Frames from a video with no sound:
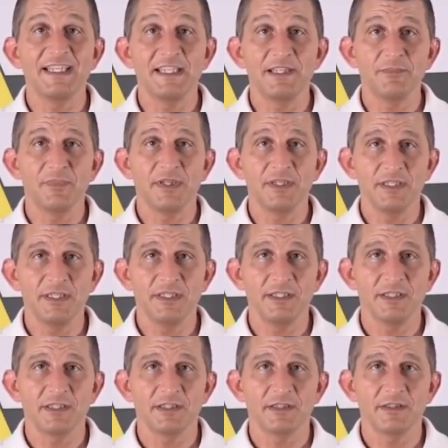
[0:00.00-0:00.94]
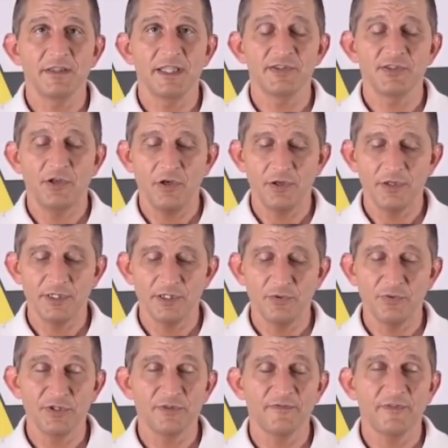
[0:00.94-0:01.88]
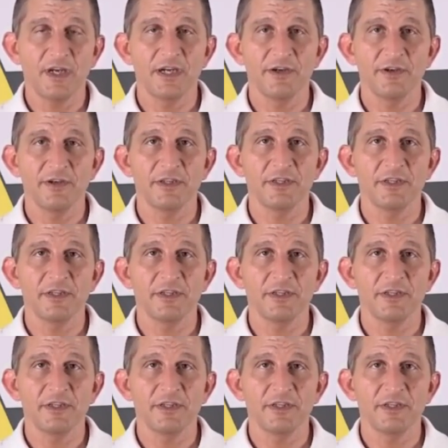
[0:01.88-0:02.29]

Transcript: EP that's on here when you fire it